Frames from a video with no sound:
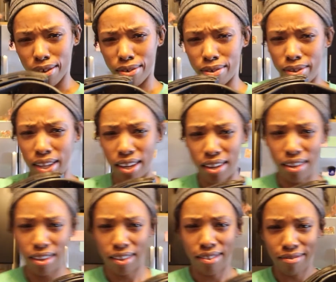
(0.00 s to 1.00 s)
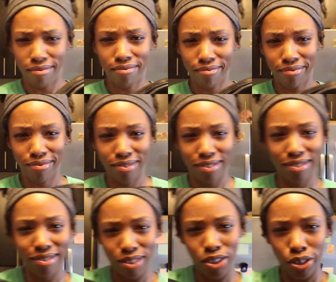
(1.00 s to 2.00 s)
Oh
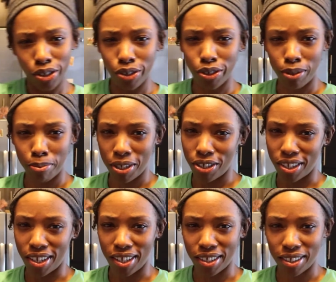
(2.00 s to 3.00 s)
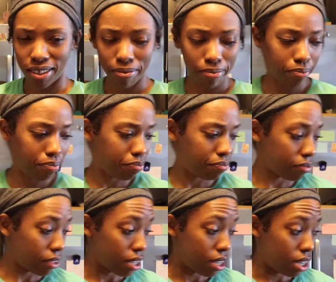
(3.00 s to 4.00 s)
yeah. Crispy goodness.
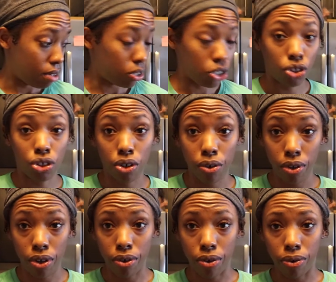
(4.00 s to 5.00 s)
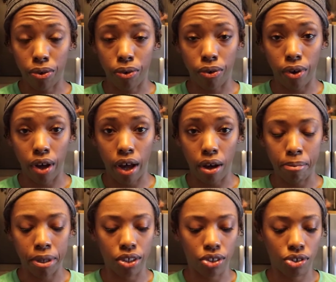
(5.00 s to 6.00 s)
I want to show you how
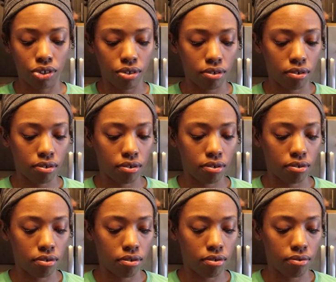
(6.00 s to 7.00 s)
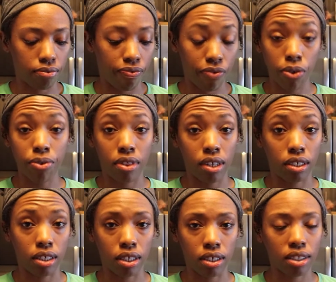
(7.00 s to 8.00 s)
much food this
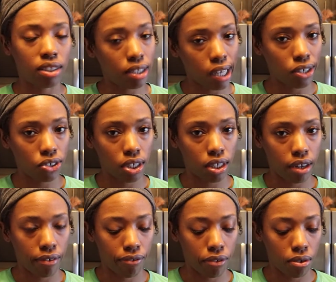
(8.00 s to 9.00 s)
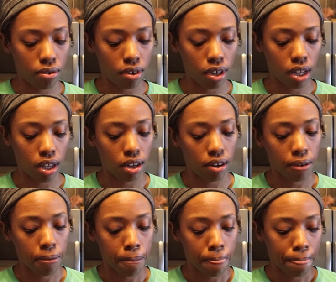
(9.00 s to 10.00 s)
is. This is actually a lot of food, and
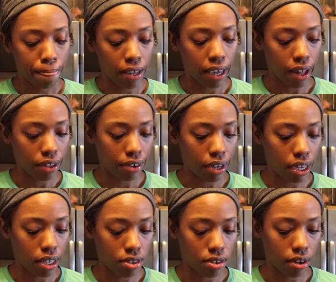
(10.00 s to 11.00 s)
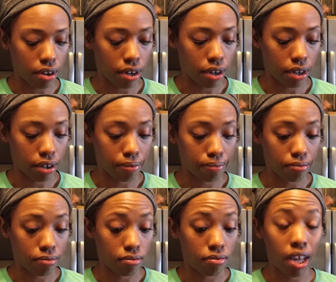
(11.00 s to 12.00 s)
the calories are
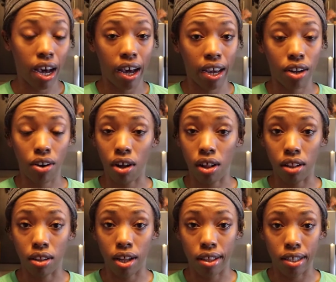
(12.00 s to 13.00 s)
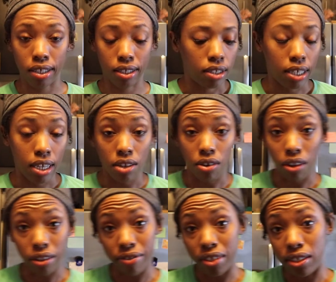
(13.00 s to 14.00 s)
not high at all on this. To eat all
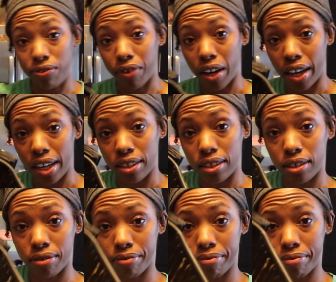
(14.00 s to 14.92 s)
of these fries,